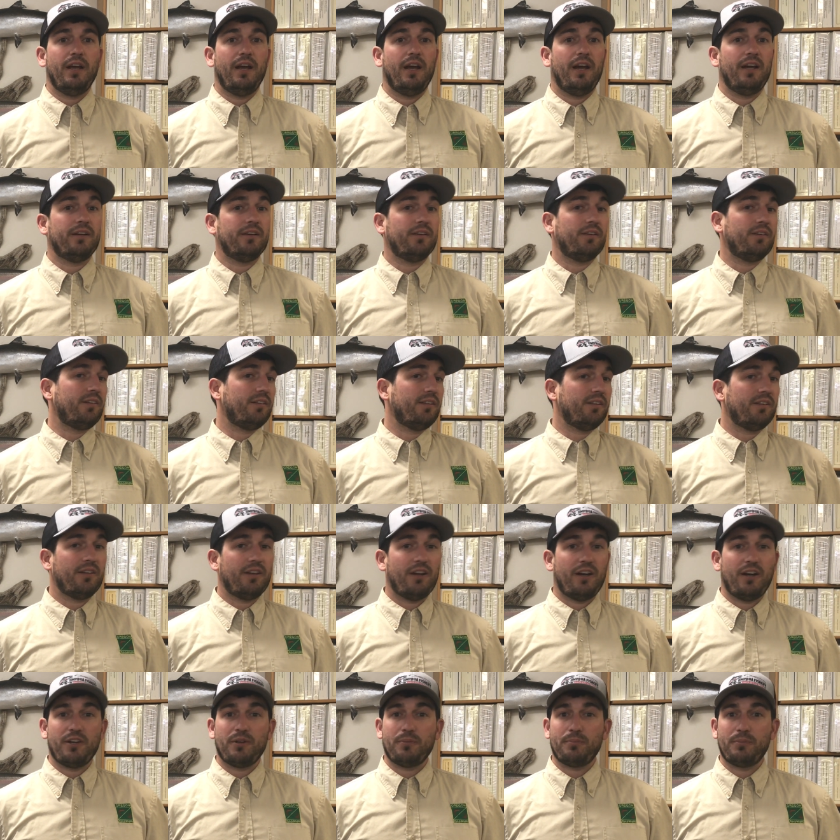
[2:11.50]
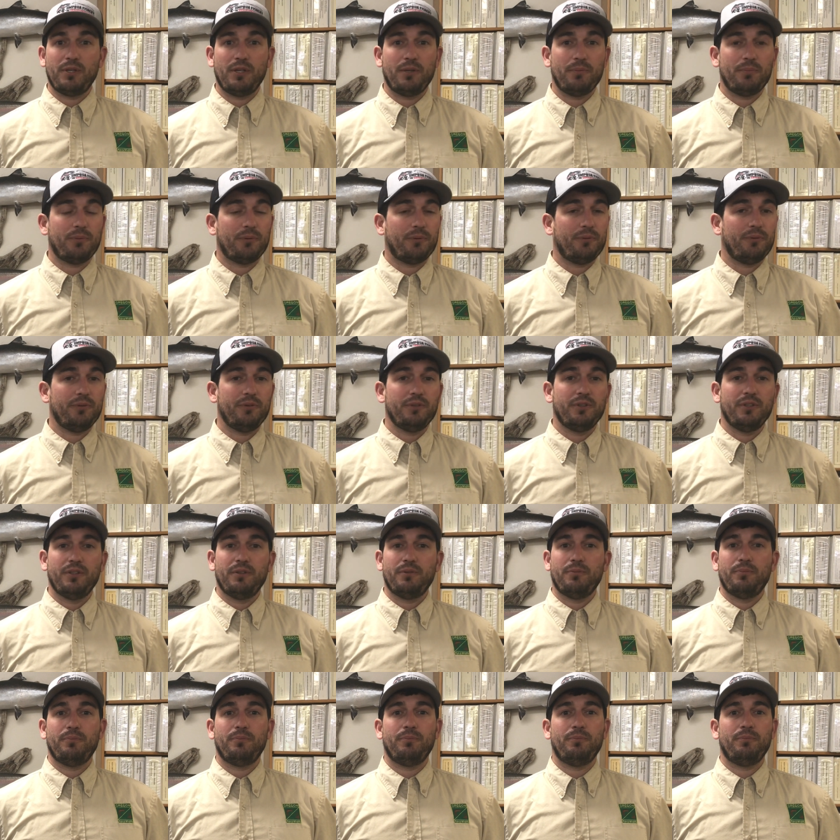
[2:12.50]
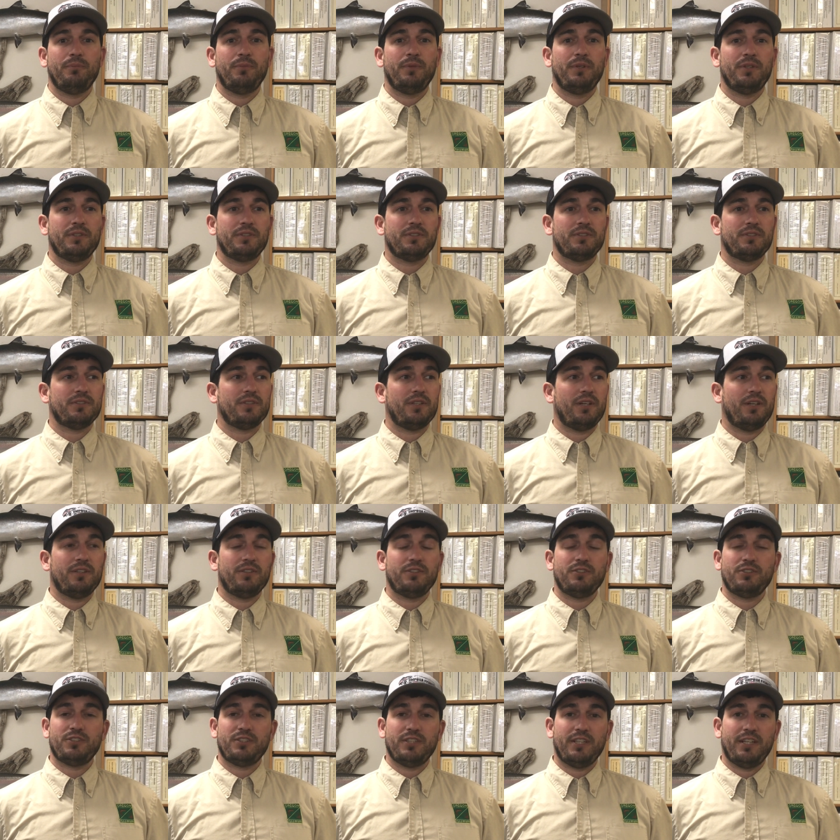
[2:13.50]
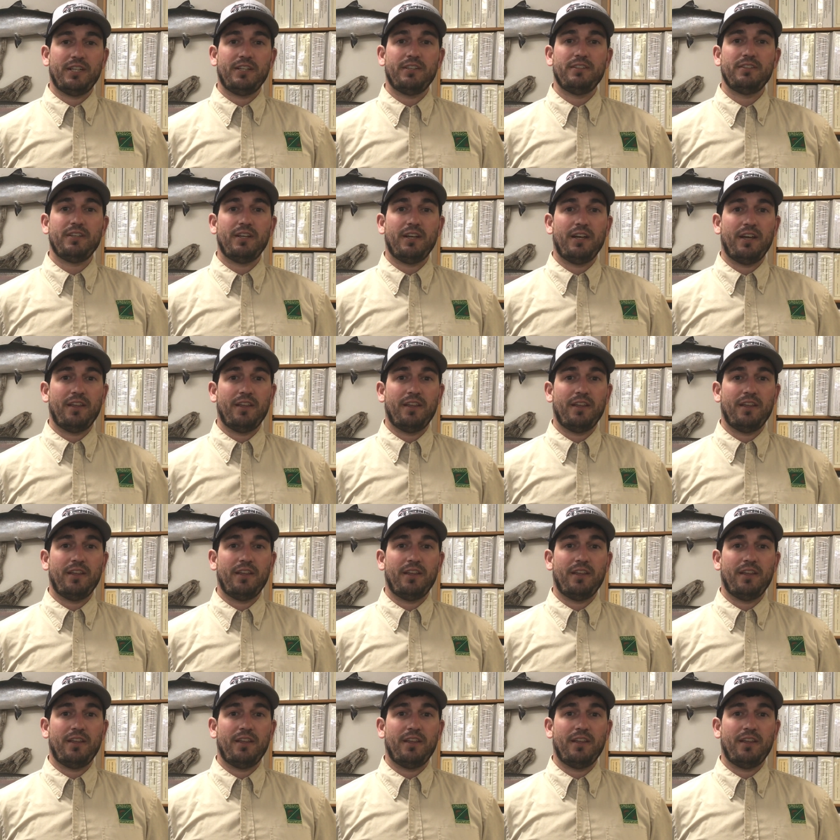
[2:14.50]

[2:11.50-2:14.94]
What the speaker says: and a lot of people misunderstand